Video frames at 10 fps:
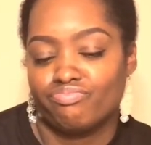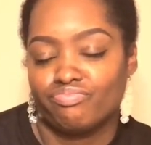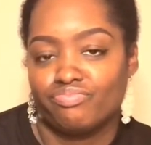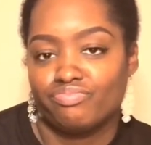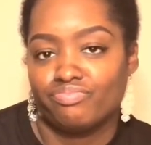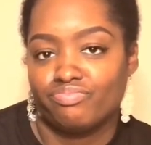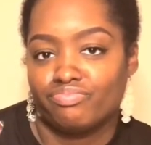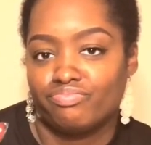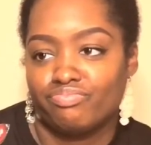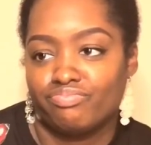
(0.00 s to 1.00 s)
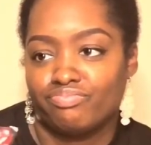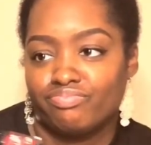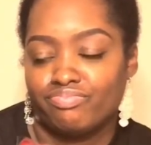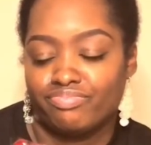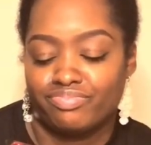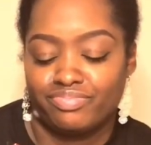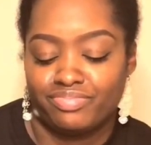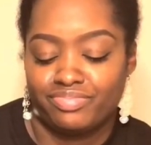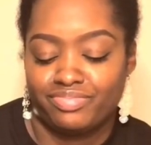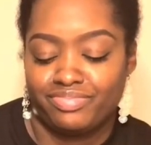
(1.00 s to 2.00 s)

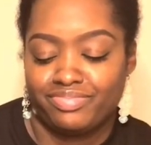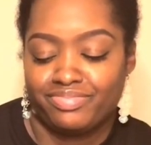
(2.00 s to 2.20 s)
This person isn't speaking.